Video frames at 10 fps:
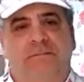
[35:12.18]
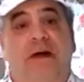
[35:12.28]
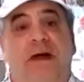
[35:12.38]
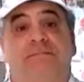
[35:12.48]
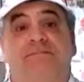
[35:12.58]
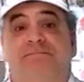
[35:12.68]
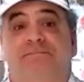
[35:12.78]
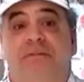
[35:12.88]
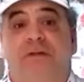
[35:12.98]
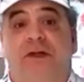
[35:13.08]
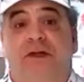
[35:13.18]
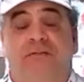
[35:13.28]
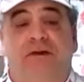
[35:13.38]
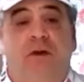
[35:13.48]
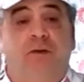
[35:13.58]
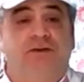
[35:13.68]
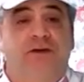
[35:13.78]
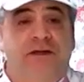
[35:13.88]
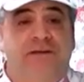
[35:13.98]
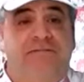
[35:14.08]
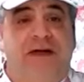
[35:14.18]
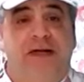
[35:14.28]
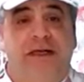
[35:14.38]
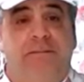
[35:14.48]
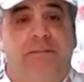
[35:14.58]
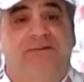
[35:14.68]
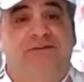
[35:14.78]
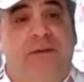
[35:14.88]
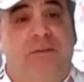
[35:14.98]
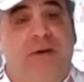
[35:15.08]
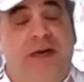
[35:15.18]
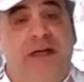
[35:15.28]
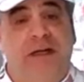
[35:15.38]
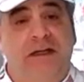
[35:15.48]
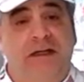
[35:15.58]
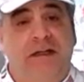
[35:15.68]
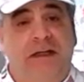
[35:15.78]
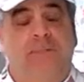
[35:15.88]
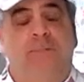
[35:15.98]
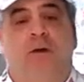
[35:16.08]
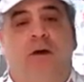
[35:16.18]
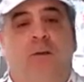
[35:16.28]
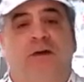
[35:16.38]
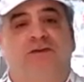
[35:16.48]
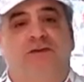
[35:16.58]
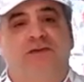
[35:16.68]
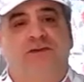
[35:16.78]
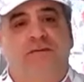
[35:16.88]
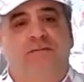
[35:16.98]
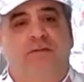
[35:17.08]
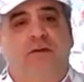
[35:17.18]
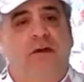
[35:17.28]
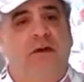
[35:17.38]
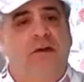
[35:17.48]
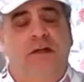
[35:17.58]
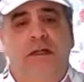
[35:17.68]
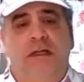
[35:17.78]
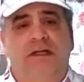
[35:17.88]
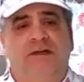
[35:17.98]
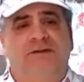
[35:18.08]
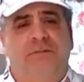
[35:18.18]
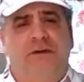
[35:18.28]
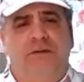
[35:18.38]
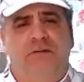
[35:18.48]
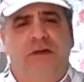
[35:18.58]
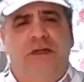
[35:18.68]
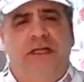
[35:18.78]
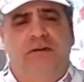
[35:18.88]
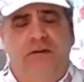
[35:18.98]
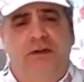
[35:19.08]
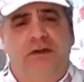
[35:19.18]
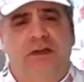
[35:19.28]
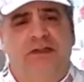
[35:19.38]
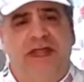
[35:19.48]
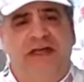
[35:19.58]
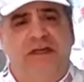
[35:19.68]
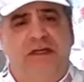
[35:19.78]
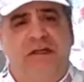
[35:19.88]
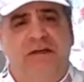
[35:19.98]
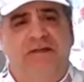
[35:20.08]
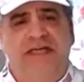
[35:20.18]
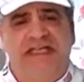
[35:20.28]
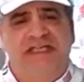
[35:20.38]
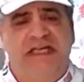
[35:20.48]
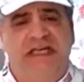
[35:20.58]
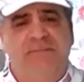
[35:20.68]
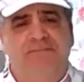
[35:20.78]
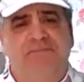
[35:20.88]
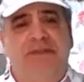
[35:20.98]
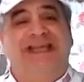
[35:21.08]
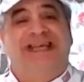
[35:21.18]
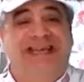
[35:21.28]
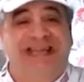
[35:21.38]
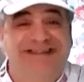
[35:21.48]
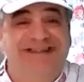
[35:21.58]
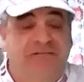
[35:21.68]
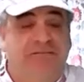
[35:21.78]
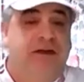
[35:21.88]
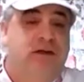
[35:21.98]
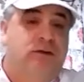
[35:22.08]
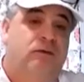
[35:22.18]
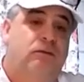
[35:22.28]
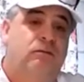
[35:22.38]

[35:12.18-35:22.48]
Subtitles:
But you never know what you're going to find here at Pasta Amore. I'm always searching for something really good, authentic, tasty, and easy for you.